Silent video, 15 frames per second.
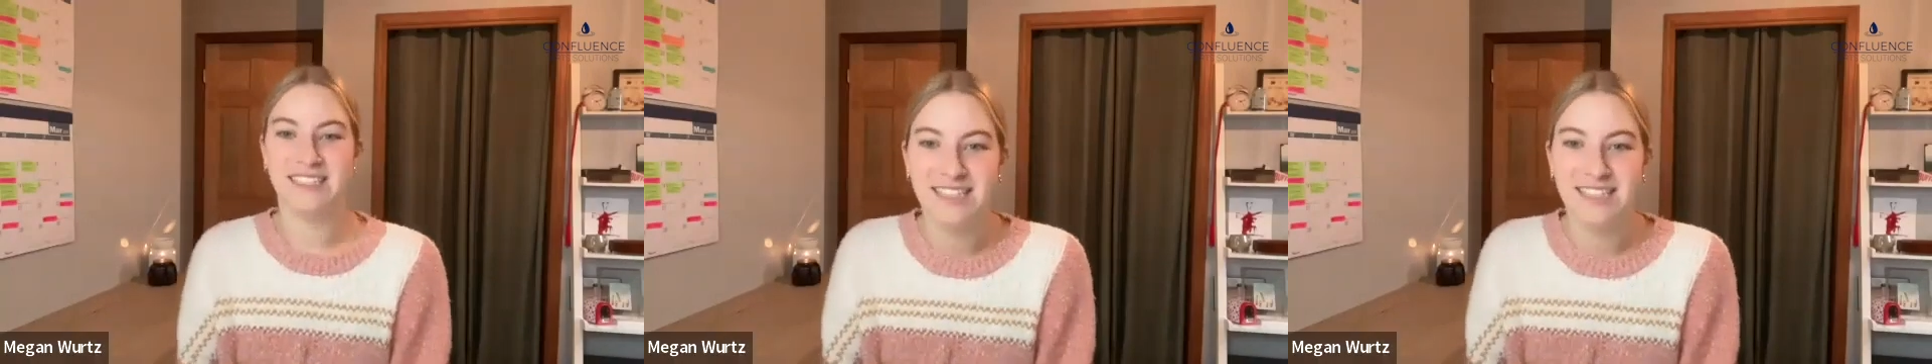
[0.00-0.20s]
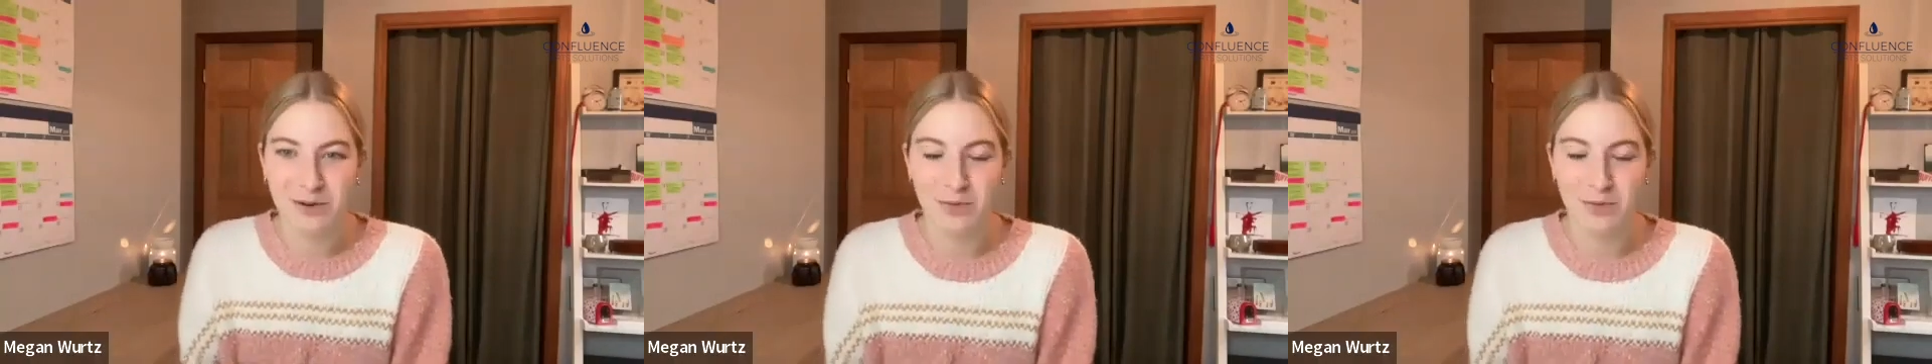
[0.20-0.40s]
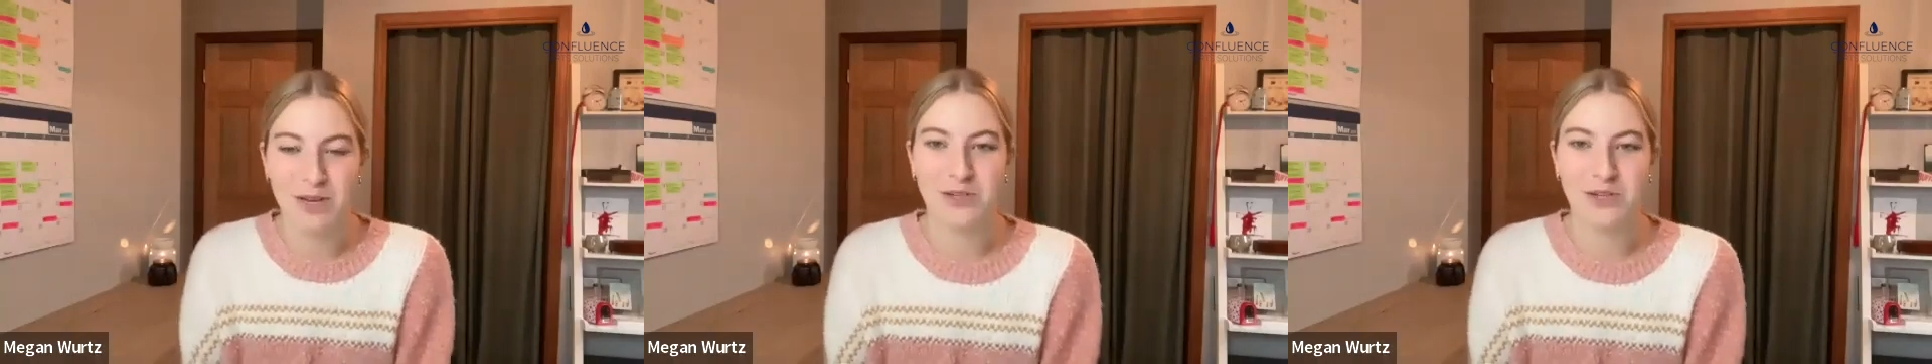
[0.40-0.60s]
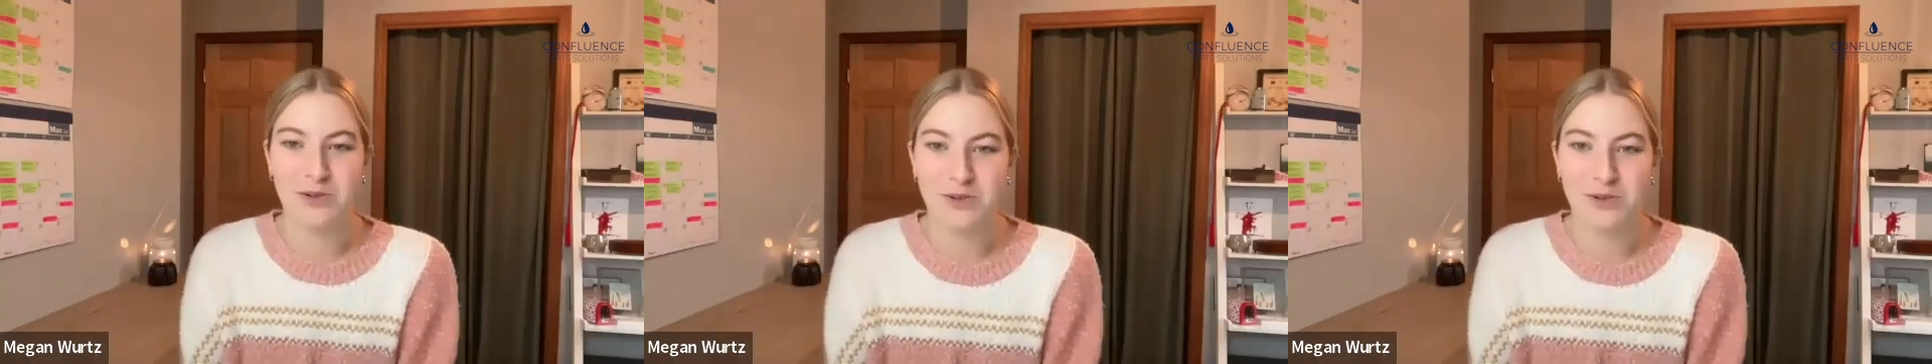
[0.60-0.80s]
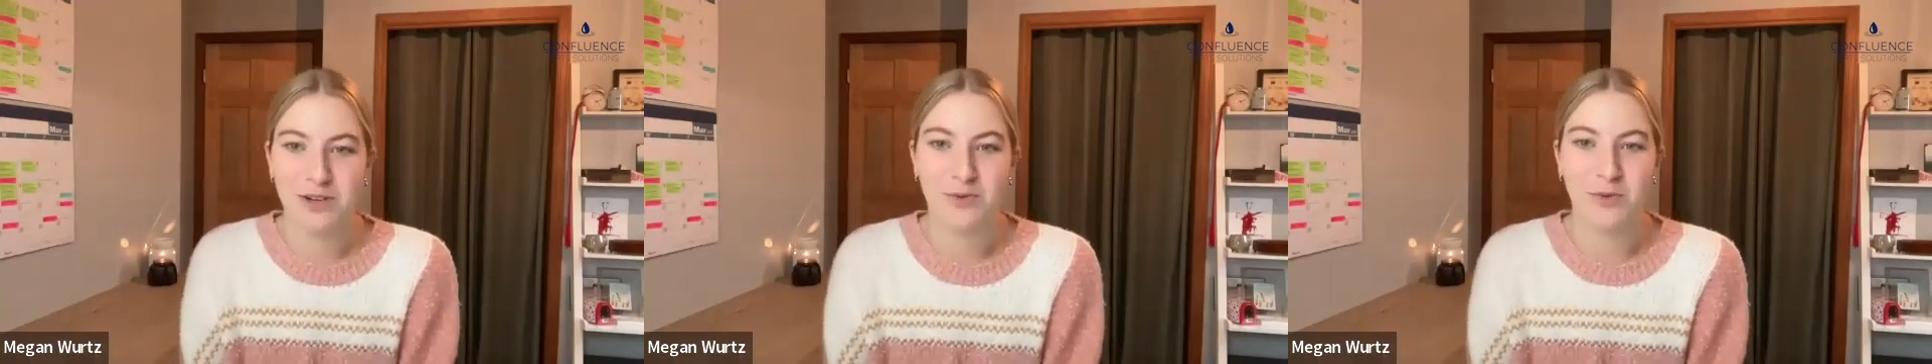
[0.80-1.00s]
than we
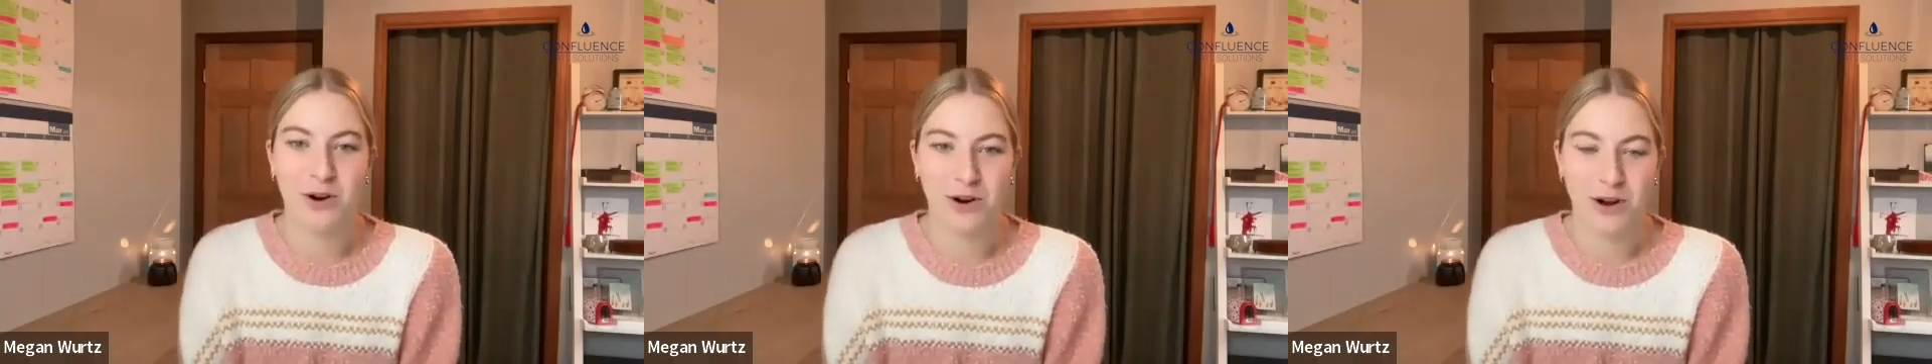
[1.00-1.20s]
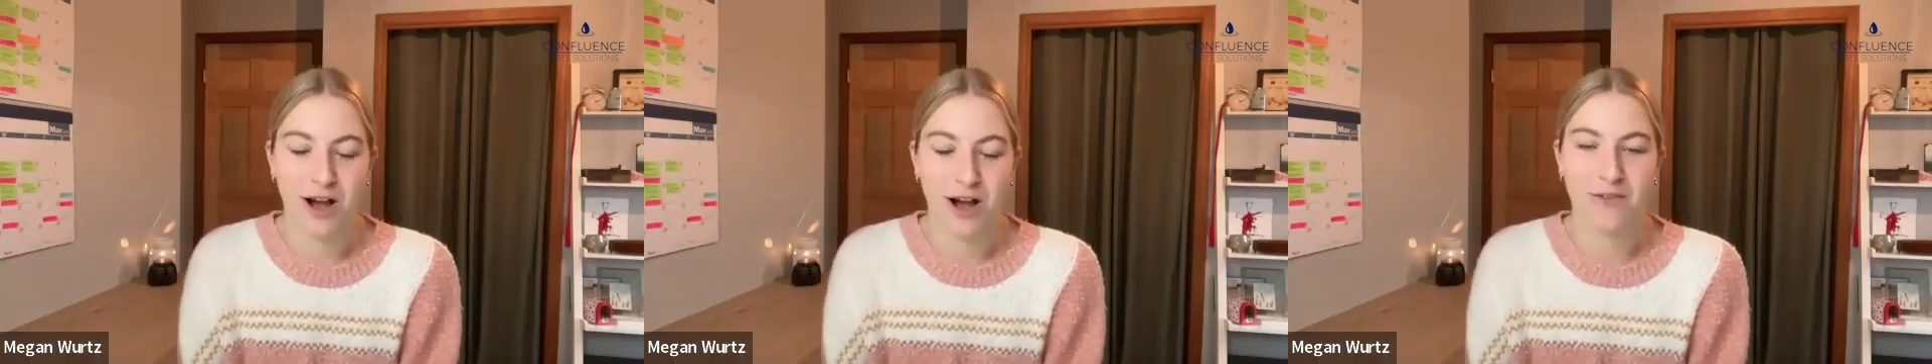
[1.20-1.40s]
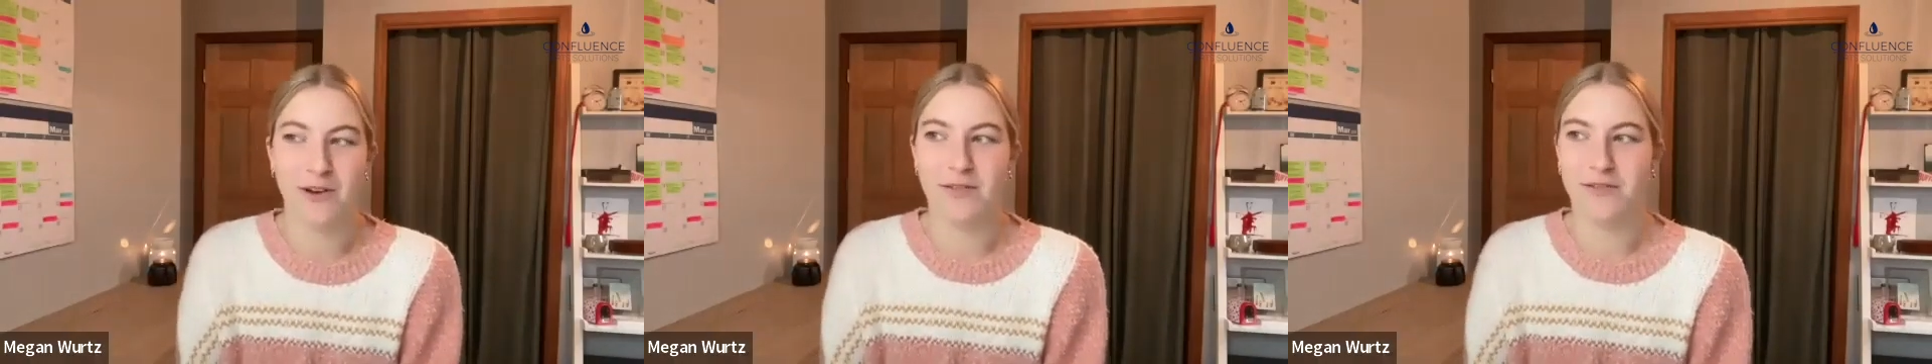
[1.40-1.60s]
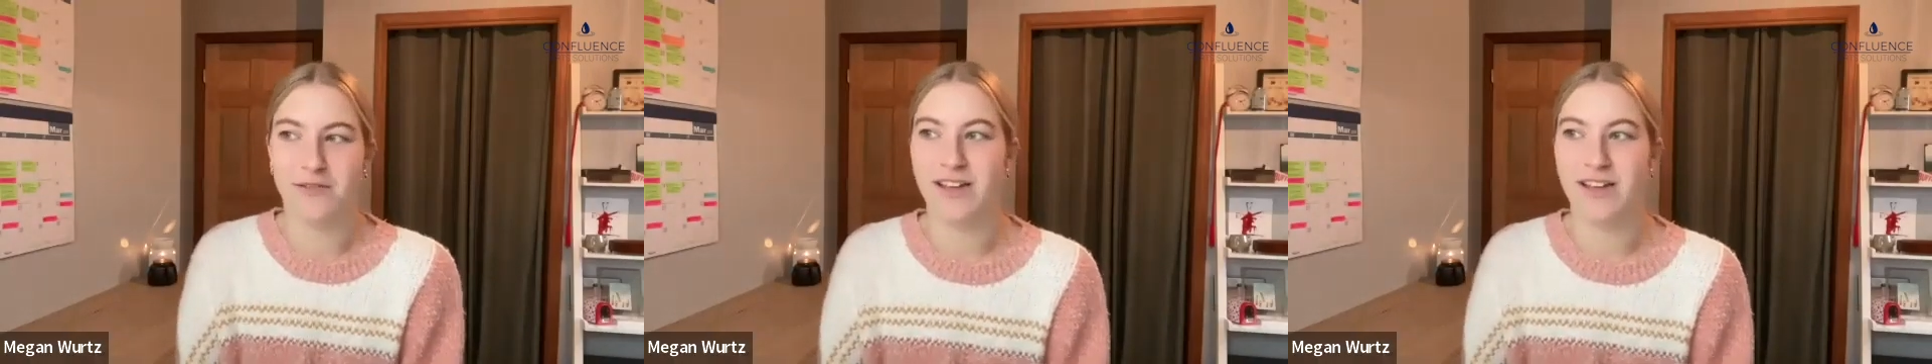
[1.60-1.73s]
do to work off of.